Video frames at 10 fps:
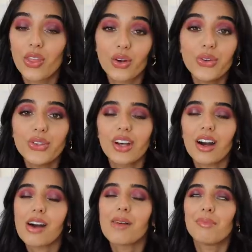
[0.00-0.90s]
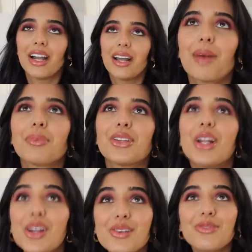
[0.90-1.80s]
those are my
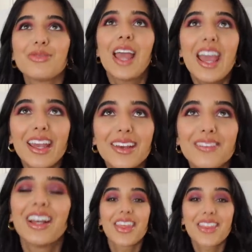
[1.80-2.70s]
absolute fave.